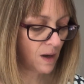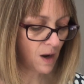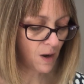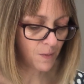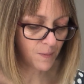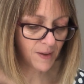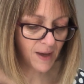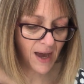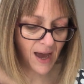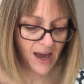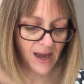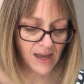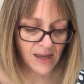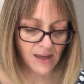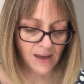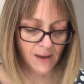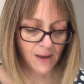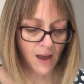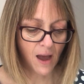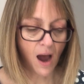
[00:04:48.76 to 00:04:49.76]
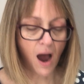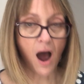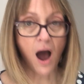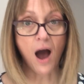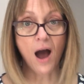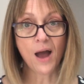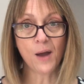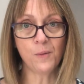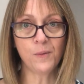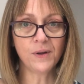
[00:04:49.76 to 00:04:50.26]
Okay,
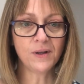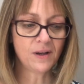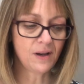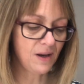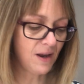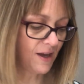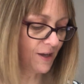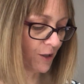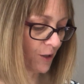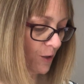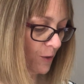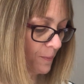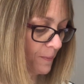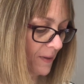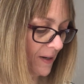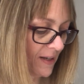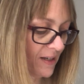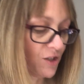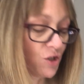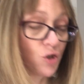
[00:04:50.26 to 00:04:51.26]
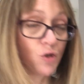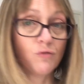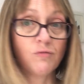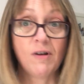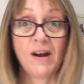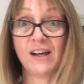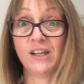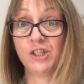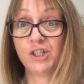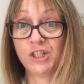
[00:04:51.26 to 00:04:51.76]
I would like you please to
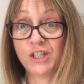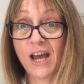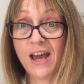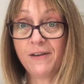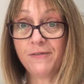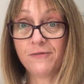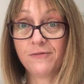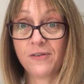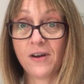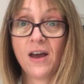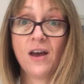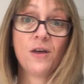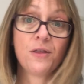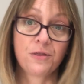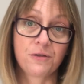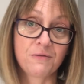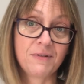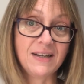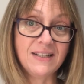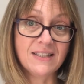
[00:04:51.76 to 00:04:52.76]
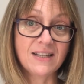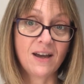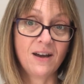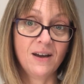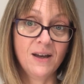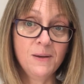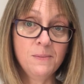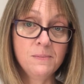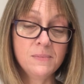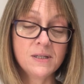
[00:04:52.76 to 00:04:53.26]
write chef three
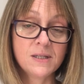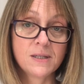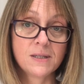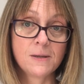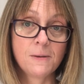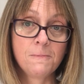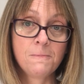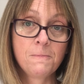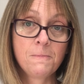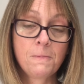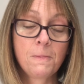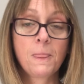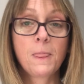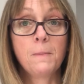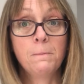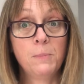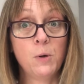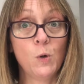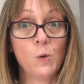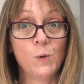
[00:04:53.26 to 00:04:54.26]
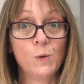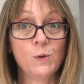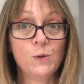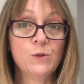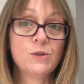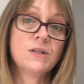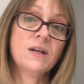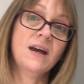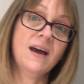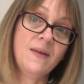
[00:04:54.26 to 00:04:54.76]
times.
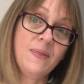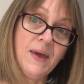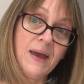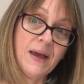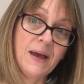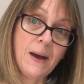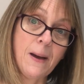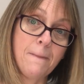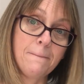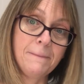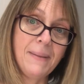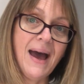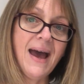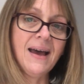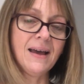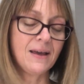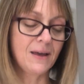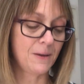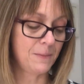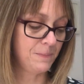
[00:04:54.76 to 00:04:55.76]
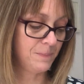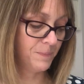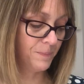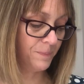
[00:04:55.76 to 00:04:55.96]
Pause and then come back.